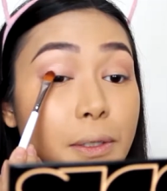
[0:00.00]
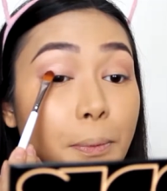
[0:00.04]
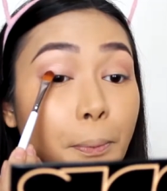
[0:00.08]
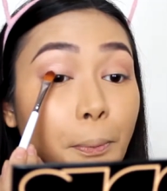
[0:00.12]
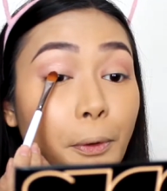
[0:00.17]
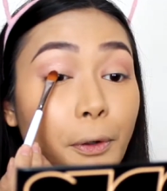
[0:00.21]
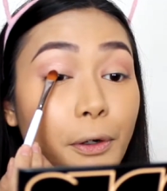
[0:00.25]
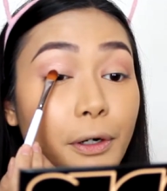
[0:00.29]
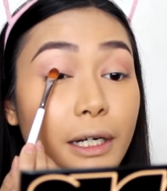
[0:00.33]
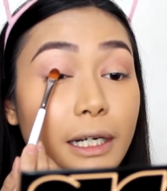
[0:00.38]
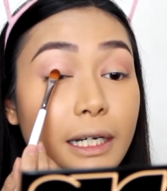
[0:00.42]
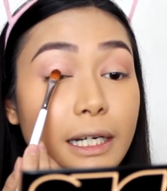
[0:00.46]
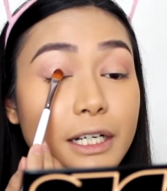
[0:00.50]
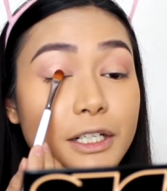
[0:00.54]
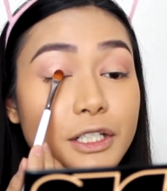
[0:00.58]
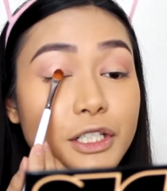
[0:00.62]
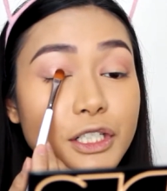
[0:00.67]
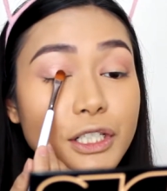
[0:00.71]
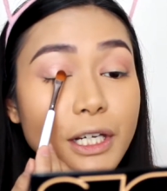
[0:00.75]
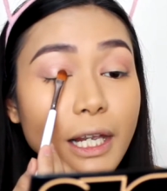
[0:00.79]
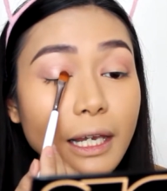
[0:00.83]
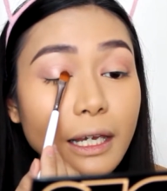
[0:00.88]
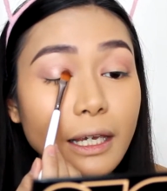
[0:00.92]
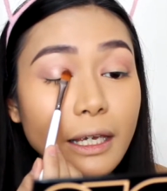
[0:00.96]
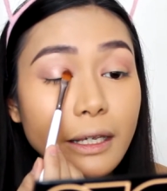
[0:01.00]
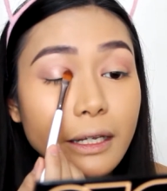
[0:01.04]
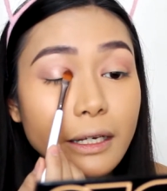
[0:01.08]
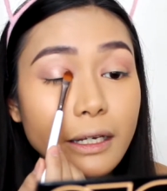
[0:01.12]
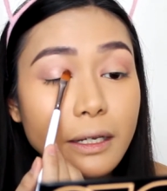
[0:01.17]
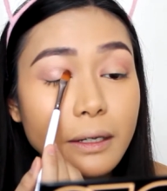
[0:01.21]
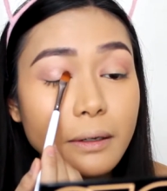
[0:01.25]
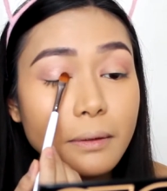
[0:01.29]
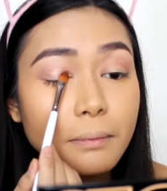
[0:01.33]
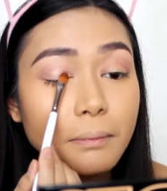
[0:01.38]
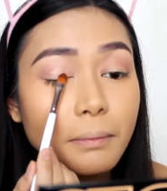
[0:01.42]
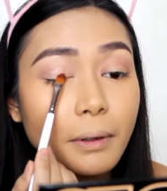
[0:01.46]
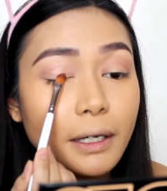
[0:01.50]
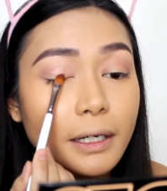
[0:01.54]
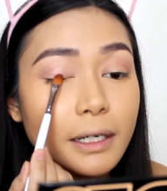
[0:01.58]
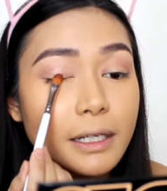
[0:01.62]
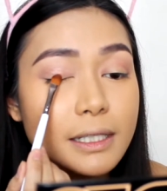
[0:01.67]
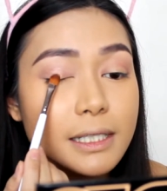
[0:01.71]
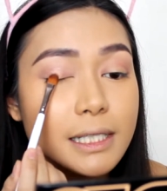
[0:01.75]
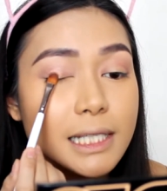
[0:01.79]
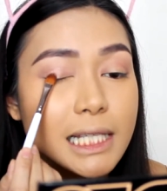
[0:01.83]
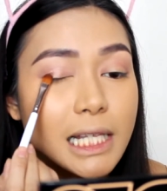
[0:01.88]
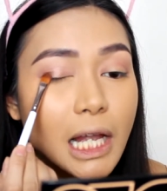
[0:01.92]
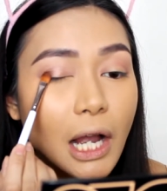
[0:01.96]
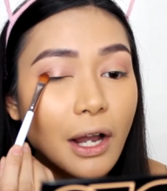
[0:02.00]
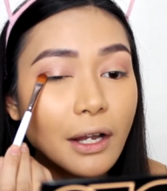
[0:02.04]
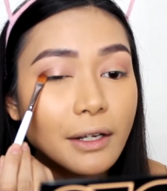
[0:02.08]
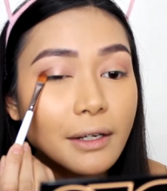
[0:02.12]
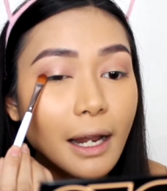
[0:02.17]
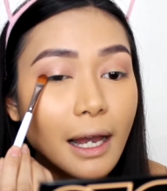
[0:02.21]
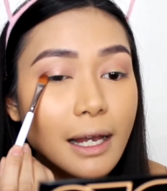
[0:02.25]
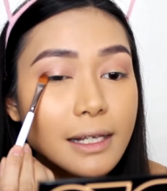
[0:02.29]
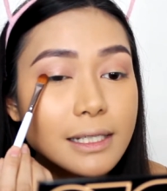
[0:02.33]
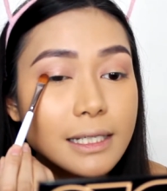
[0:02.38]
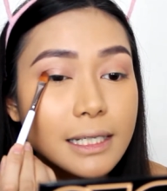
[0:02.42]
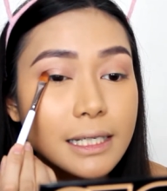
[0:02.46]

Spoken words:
a pretty shade, but it's not as